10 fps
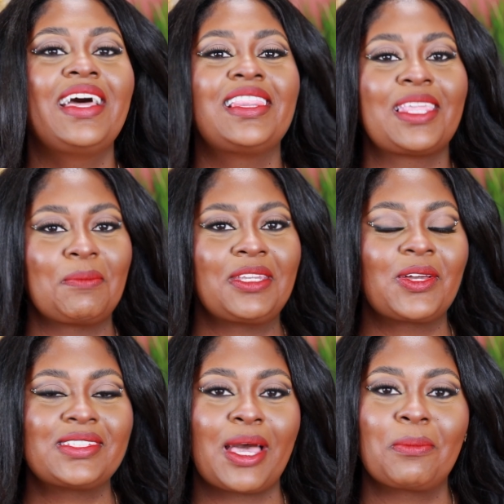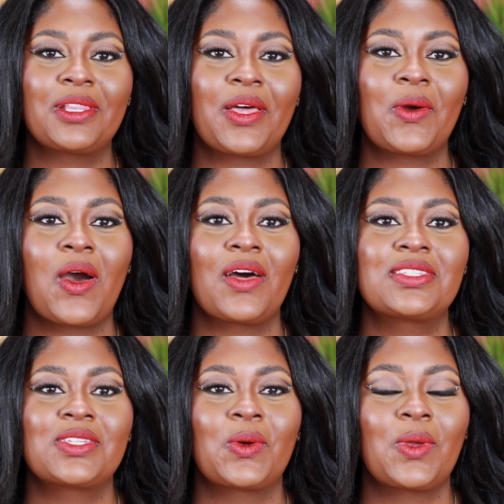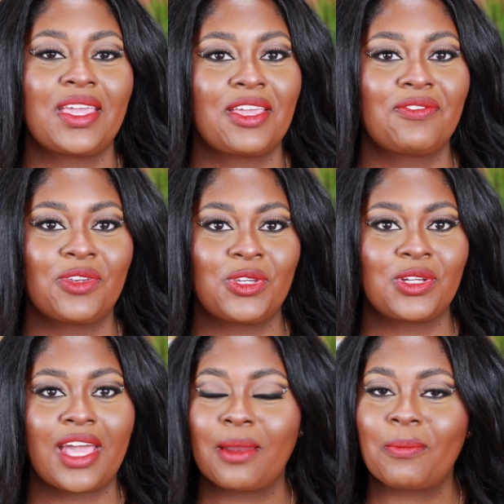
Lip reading: Let me know down below. Also, if you're not a